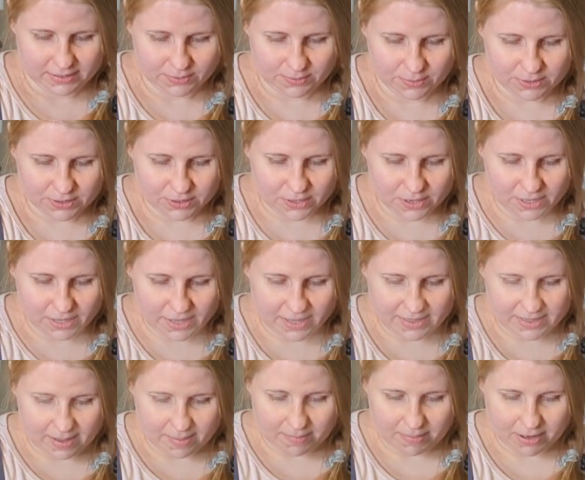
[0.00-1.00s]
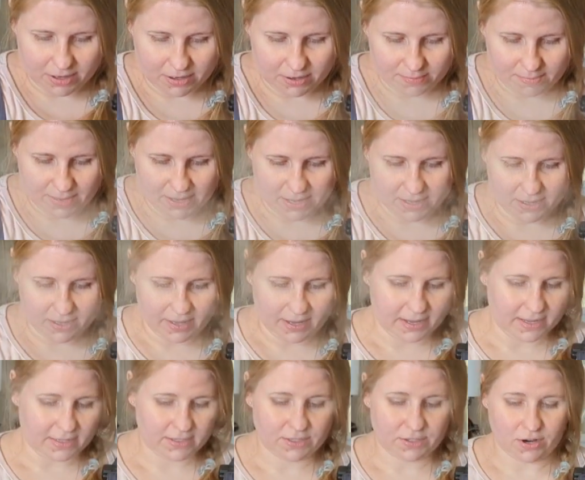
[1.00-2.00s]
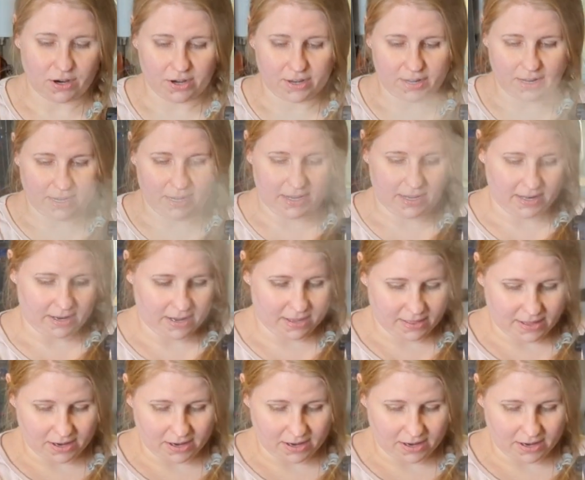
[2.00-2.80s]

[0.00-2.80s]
So we're just going to let that butter melt and start getting